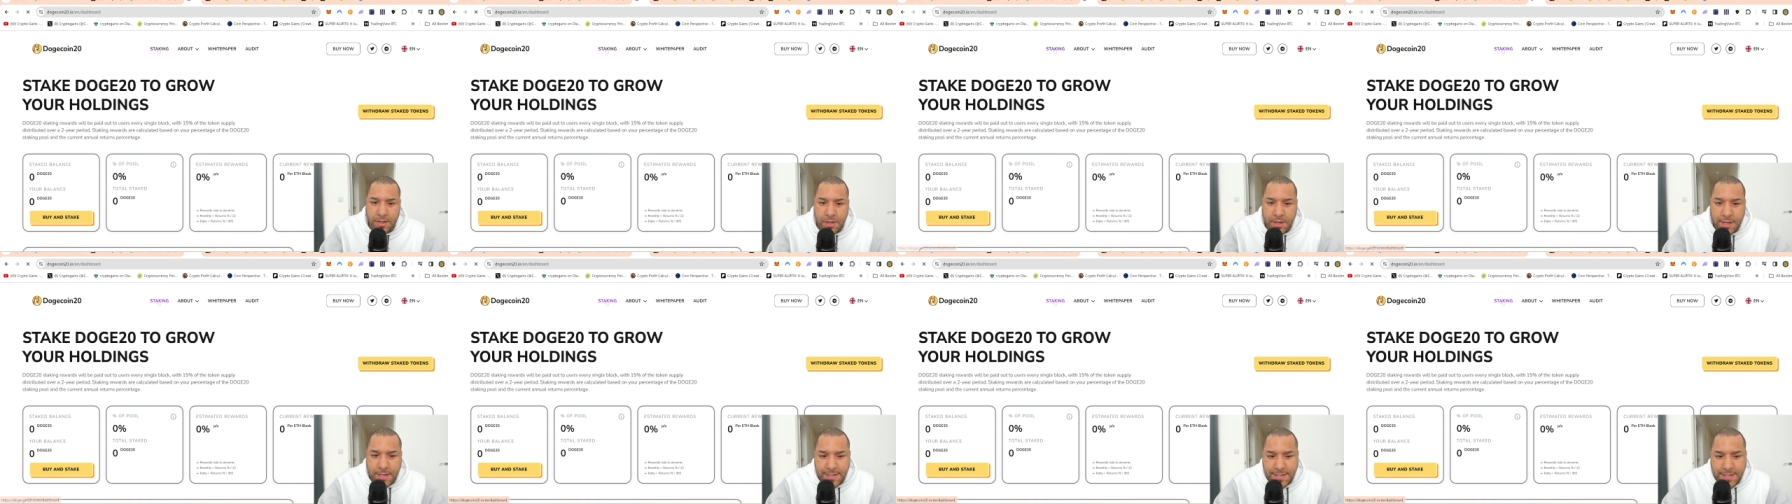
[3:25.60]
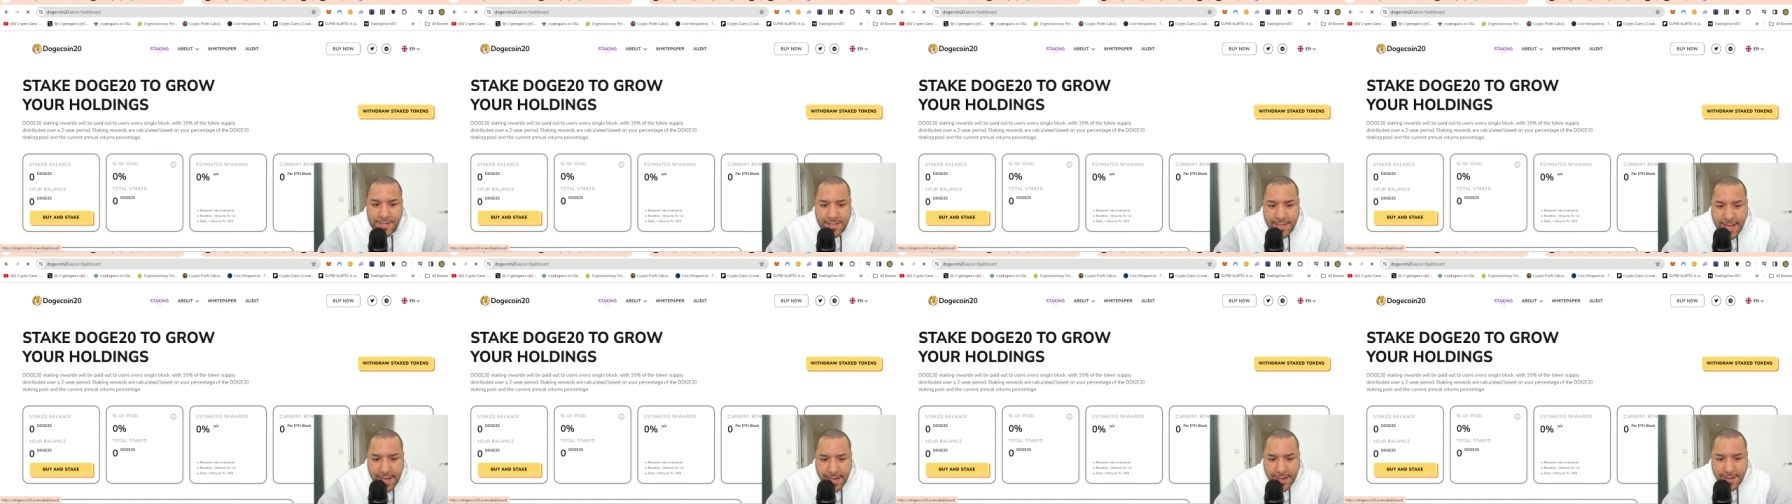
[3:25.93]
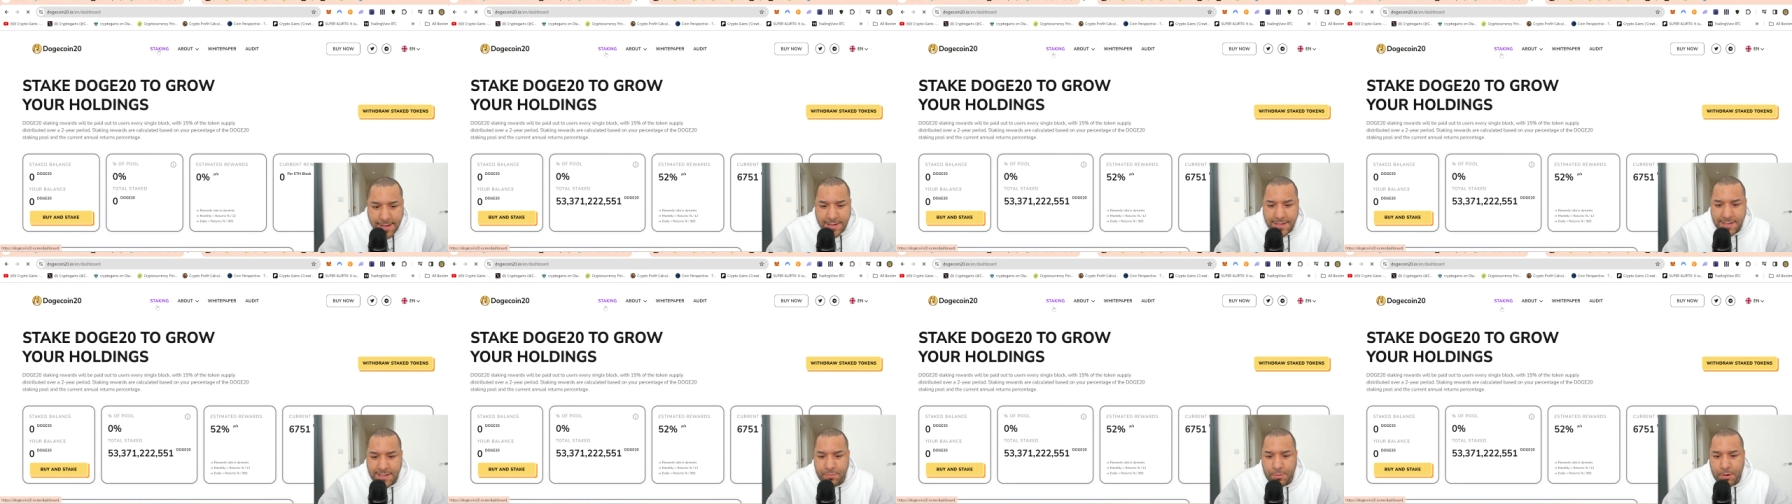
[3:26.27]
you can stake
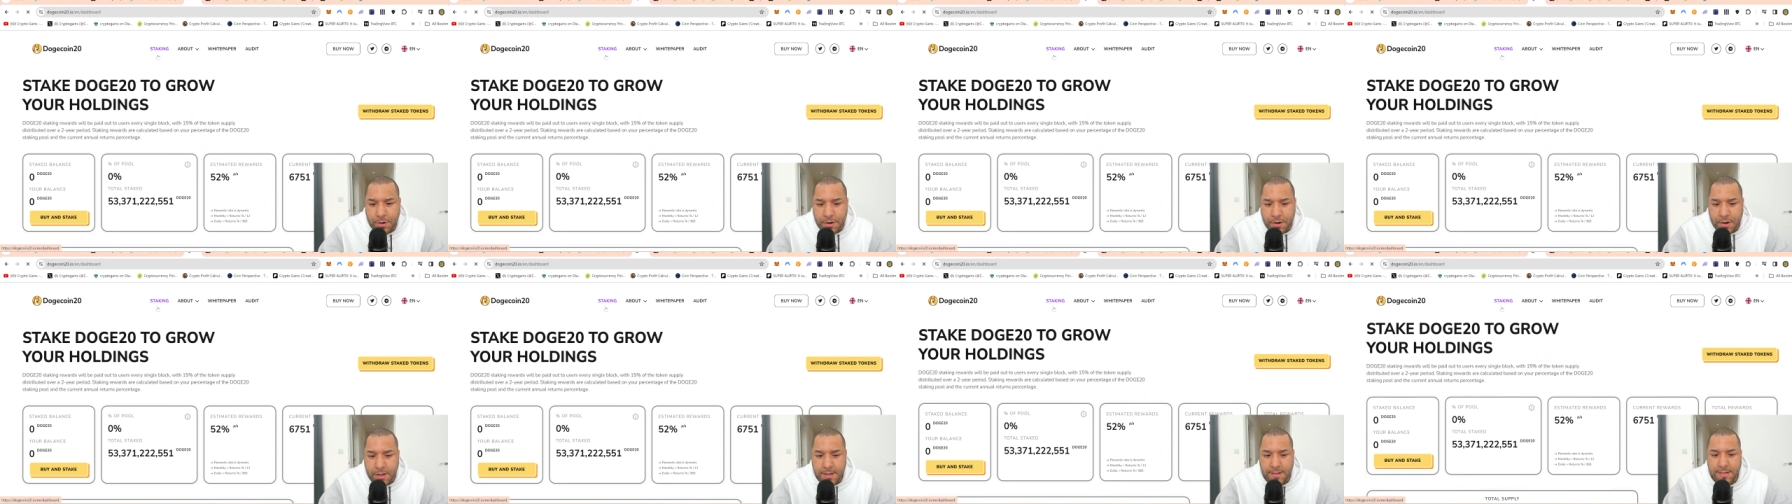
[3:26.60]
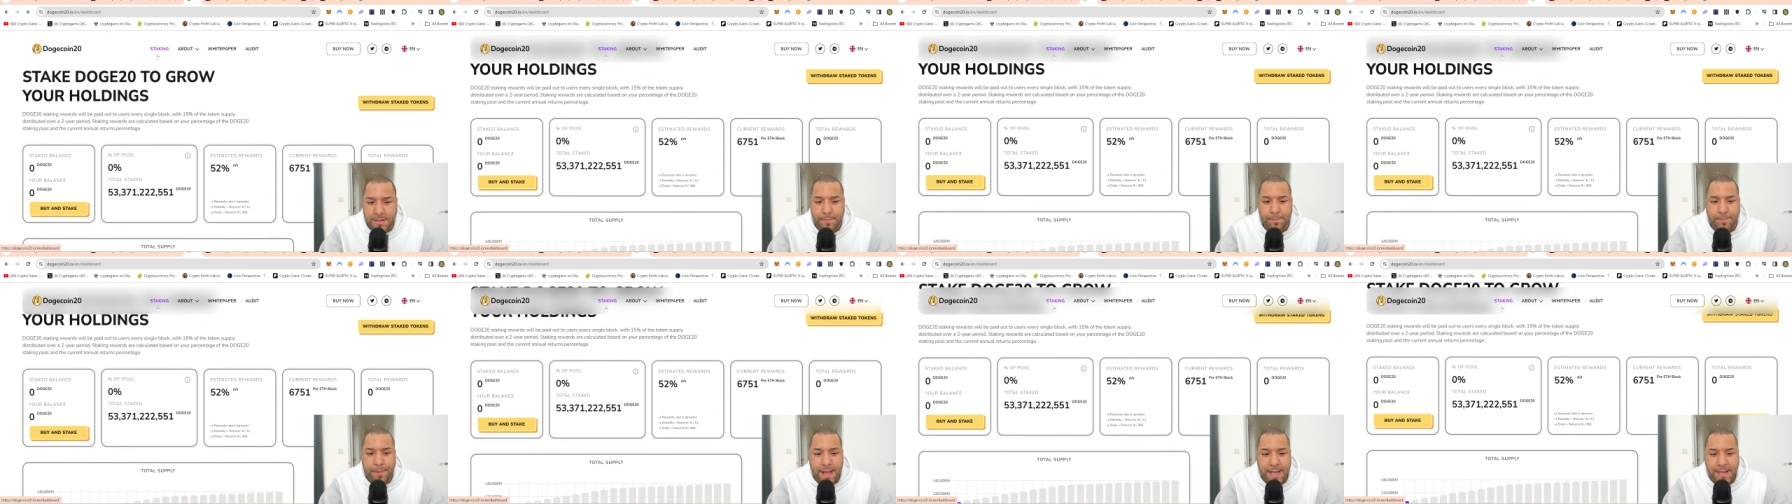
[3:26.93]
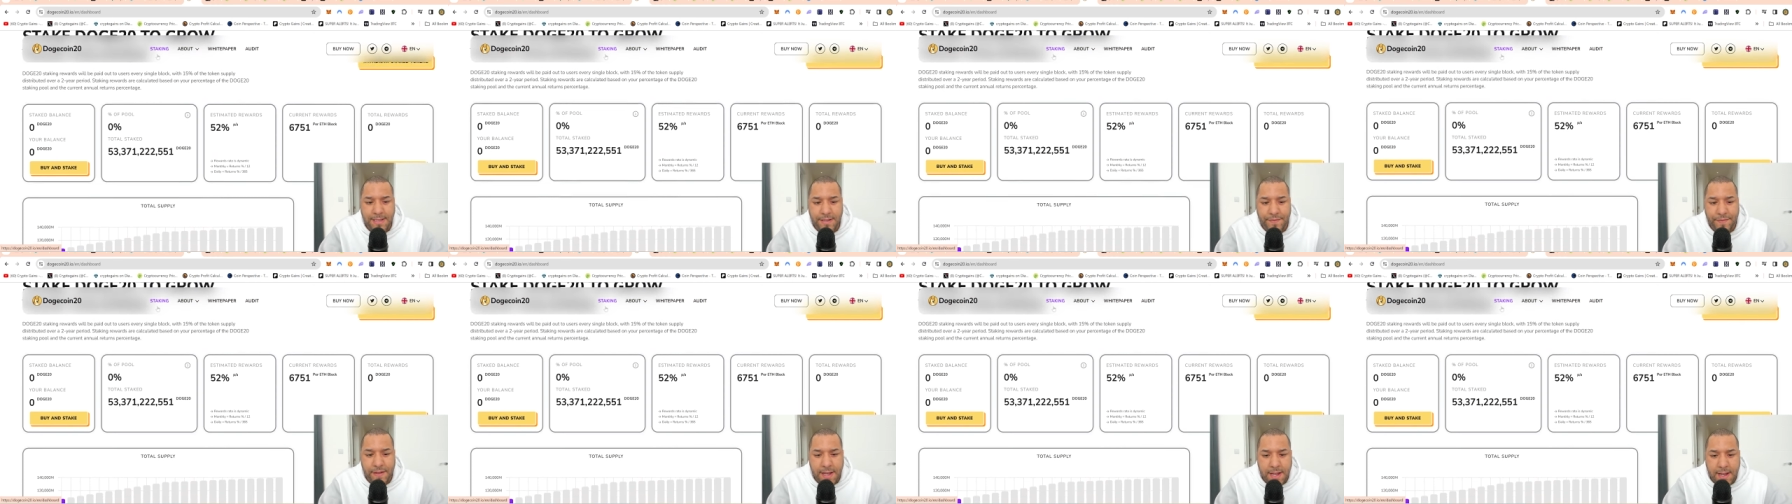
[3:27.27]
this as well and earn some
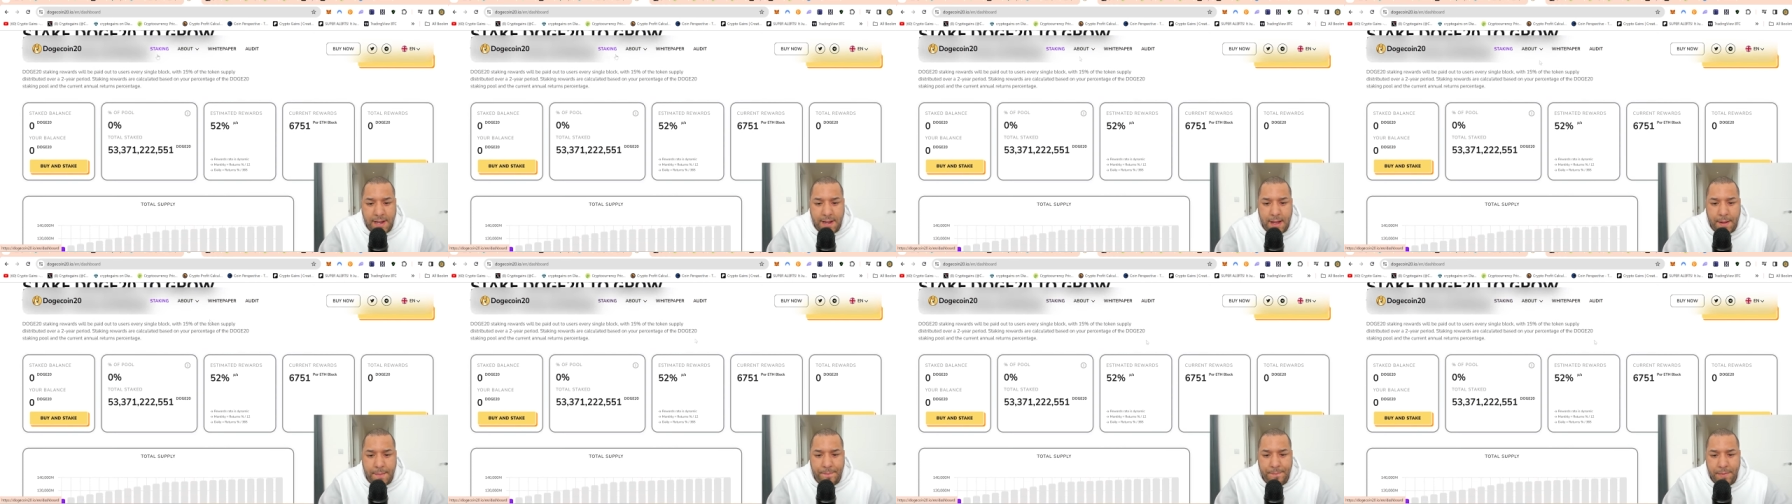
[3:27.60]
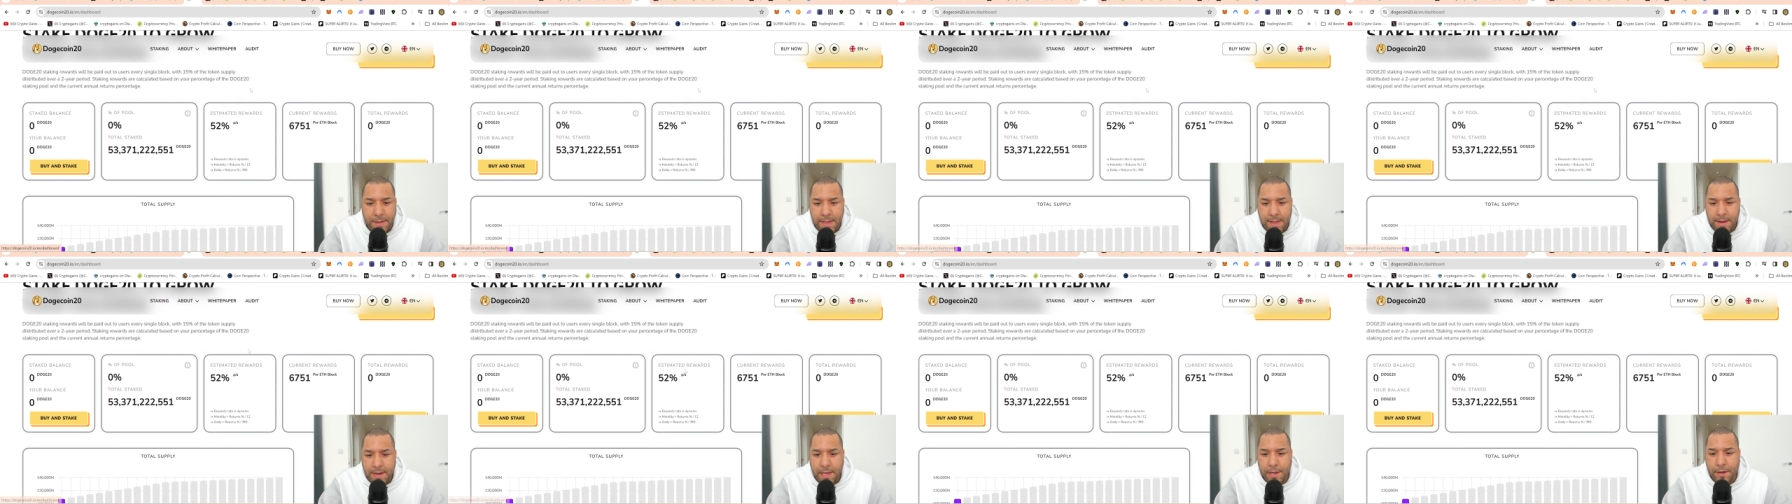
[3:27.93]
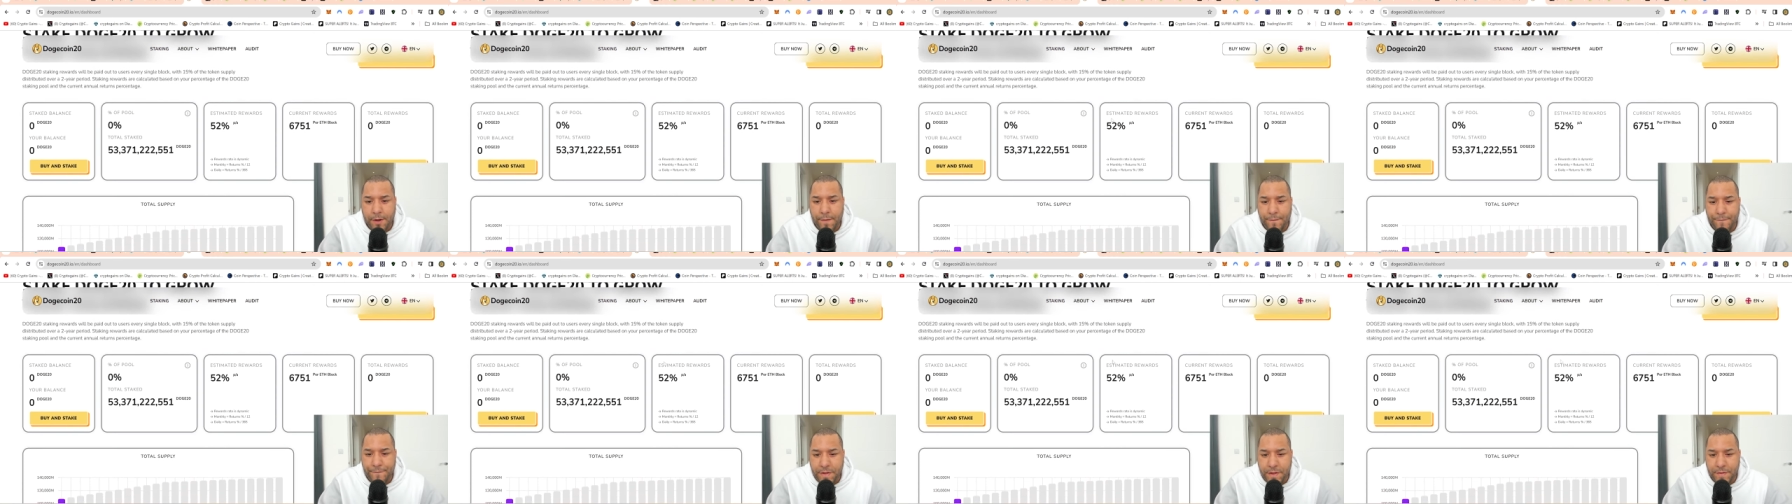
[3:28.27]
passive income. They
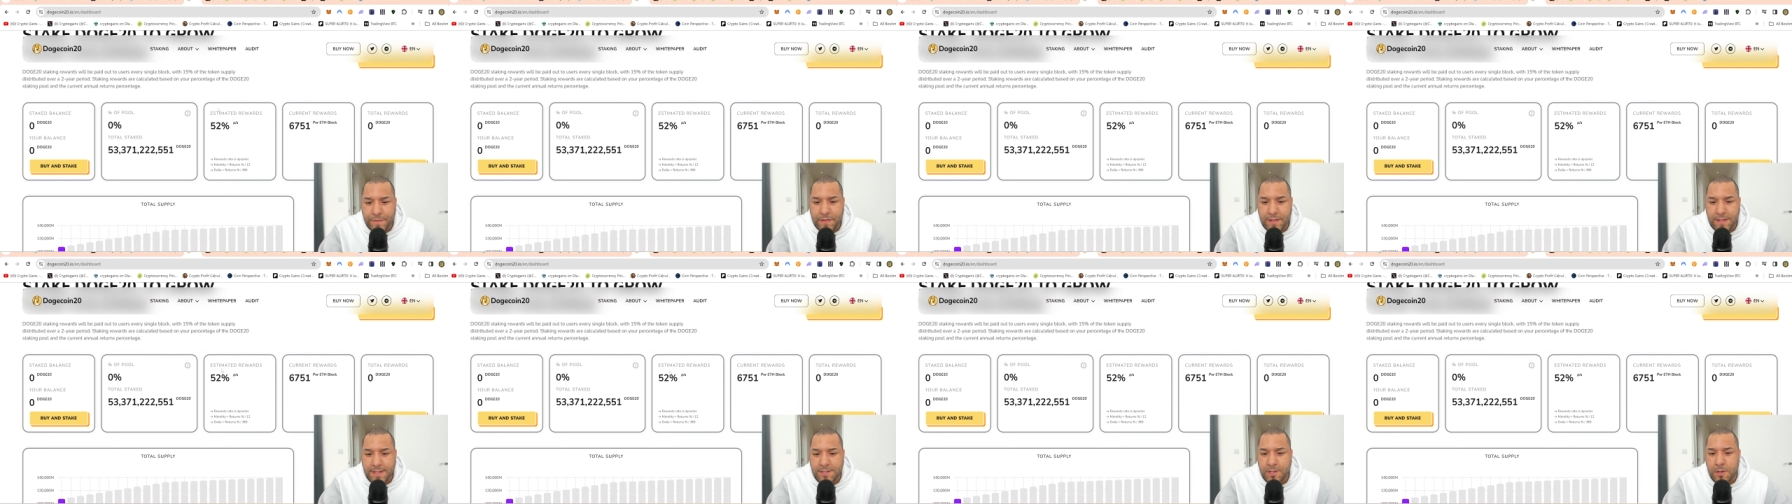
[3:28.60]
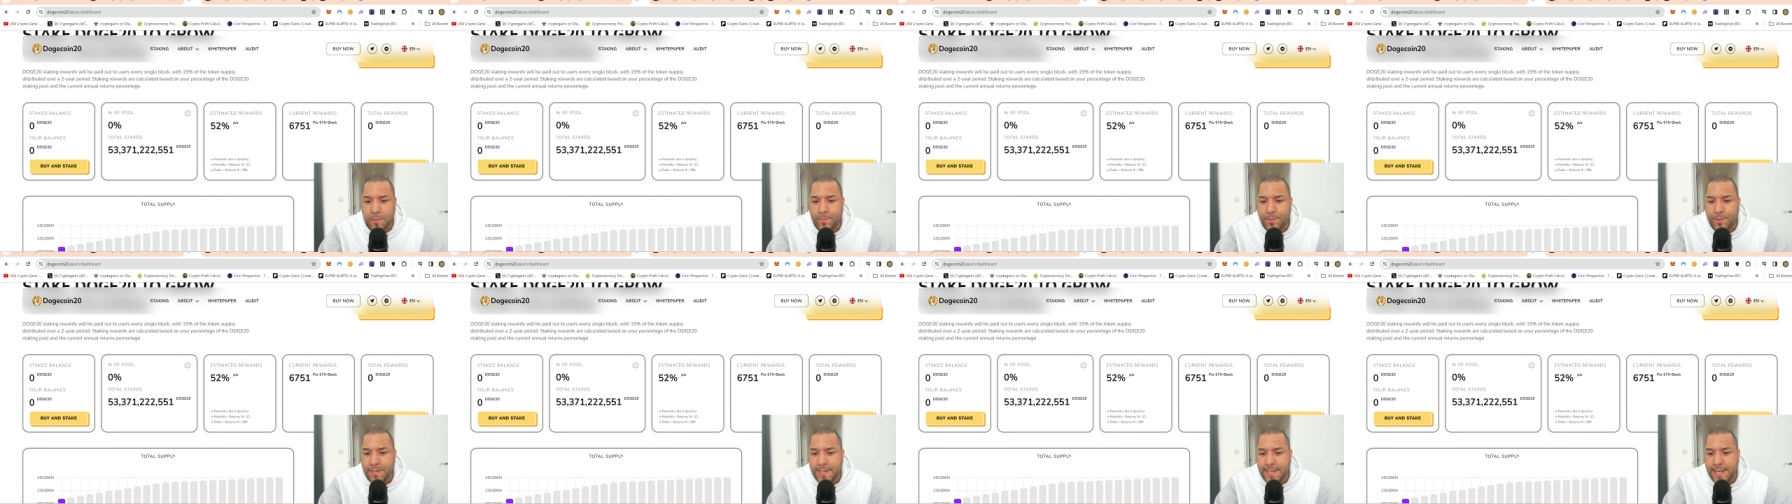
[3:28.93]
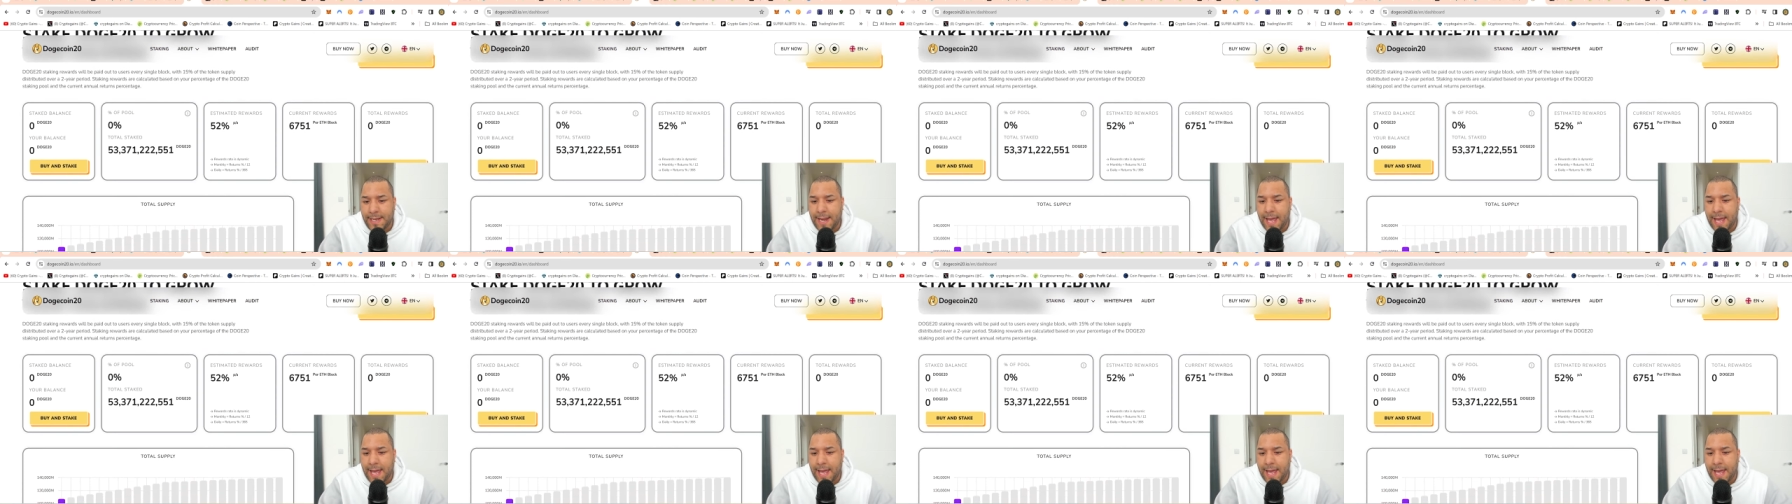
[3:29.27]
got a fifty-two percent